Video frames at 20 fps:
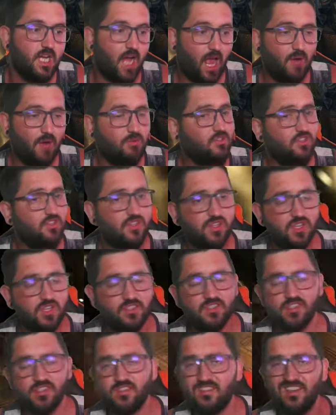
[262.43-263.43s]
I would
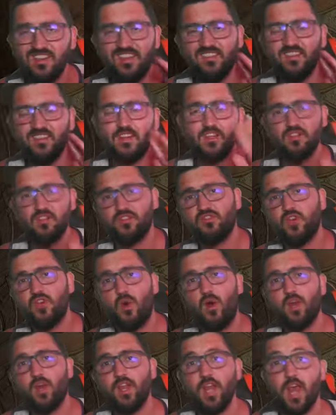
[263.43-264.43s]
suggest just easily just
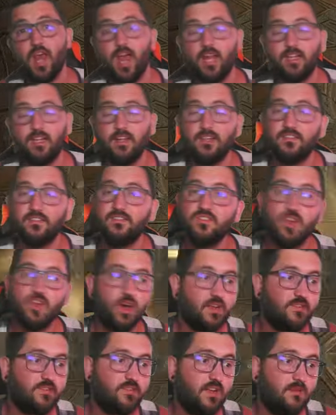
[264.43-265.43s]
go on ahead and
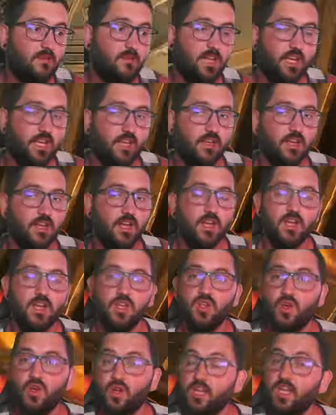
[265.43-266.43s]
start summoning
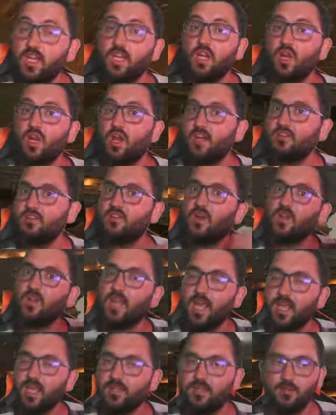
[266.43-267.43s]
your hero lights on
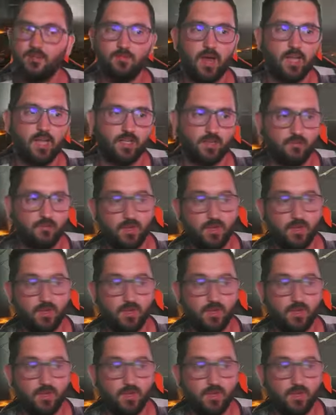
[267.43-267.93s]
the AT banner.